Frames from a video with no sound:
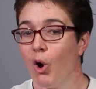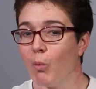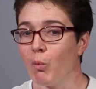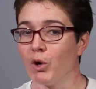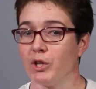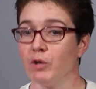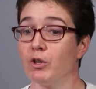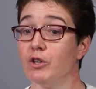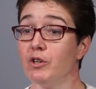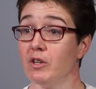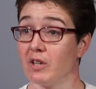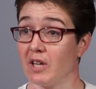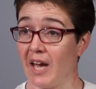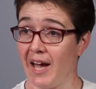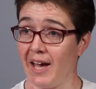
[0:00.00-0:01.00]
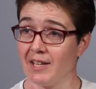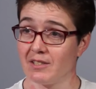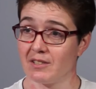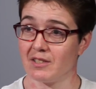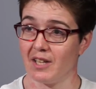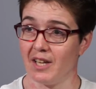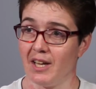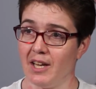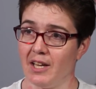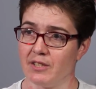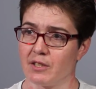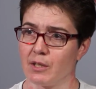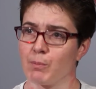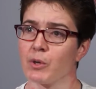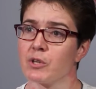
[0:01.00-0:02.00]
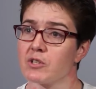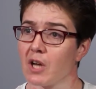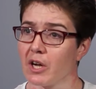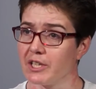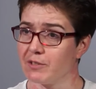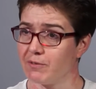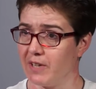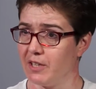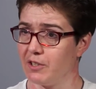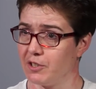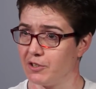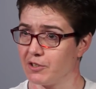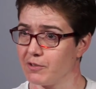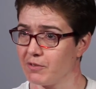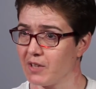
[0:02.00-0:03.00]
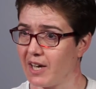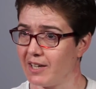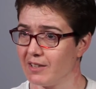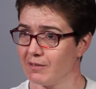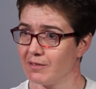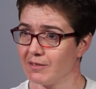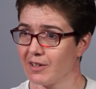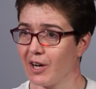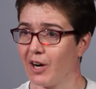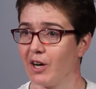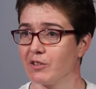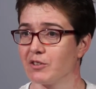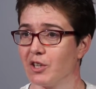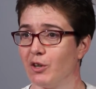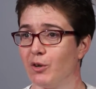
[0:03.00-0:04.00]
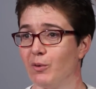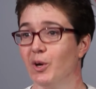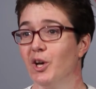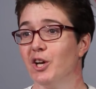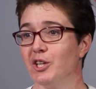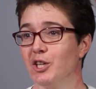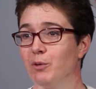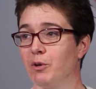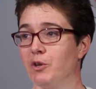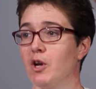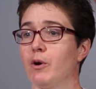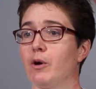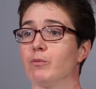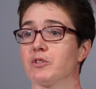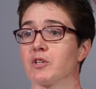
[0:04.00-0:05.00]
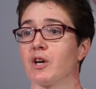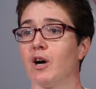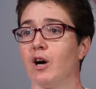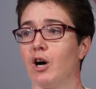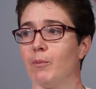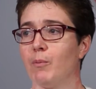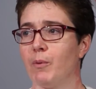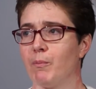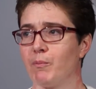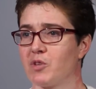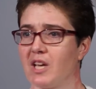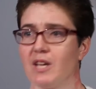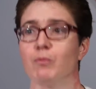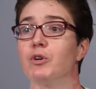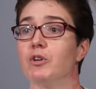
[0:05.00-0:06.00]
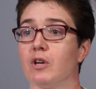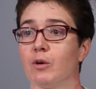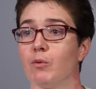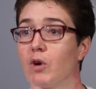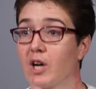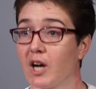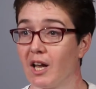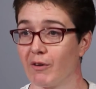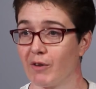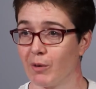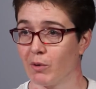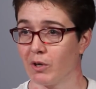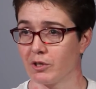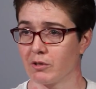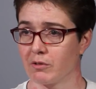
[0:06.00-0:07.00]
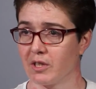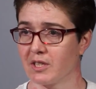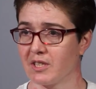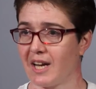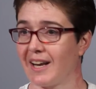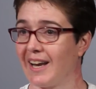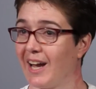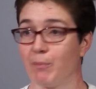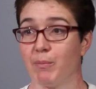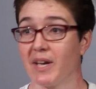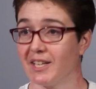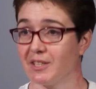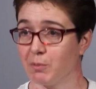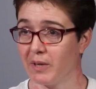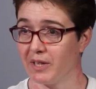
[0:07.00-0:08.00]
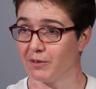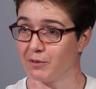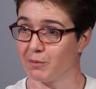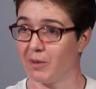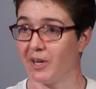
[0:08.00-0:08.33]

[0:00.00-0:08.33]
what you couldn't guess is the precise features of that car. So you would know it was a car, but say you wouldn't know what colour it was or exactly how big its wheels